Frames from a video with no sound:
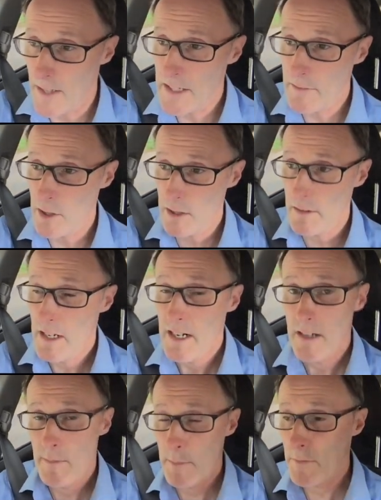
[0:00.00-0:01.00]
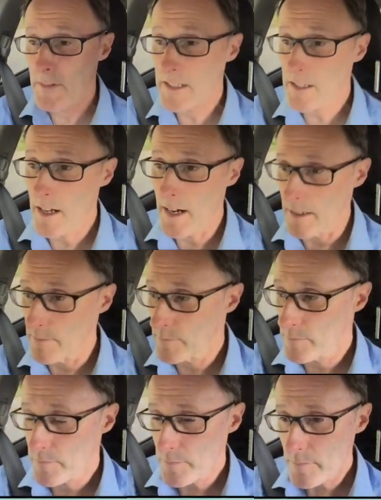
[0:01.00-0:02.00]
And you've got to remember things like
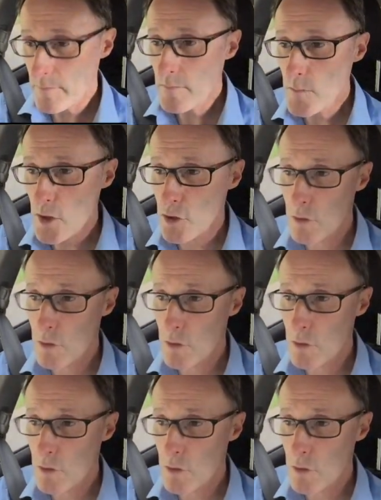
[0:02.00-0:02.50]
that.